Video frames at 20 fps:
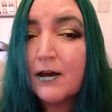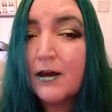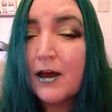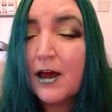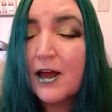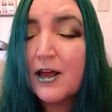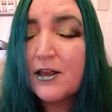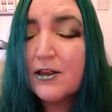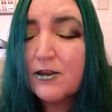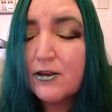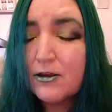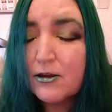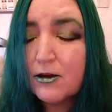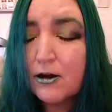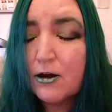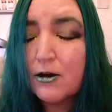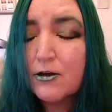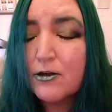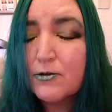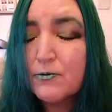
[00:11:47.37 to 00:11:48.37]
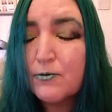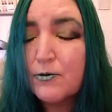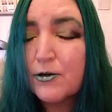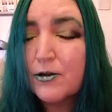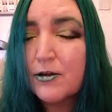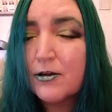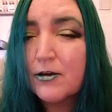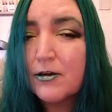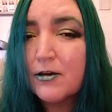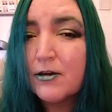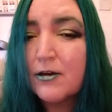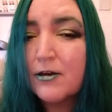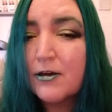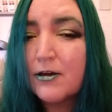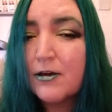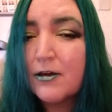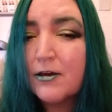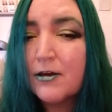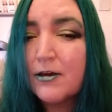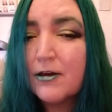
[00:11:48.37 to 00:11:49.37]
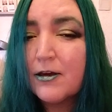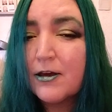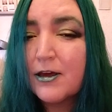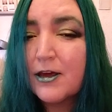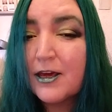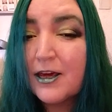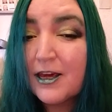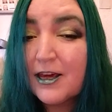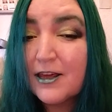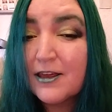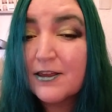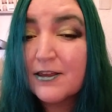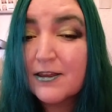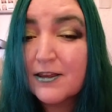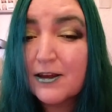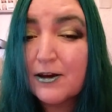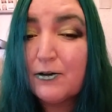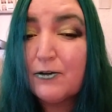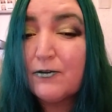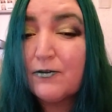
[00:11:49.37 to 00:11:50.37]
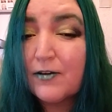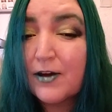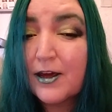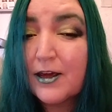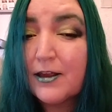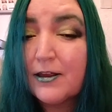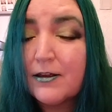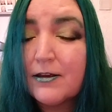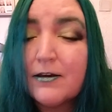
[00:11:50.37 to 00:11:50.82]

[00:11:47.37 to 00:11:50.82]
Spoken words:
And touch wood, he's still fine.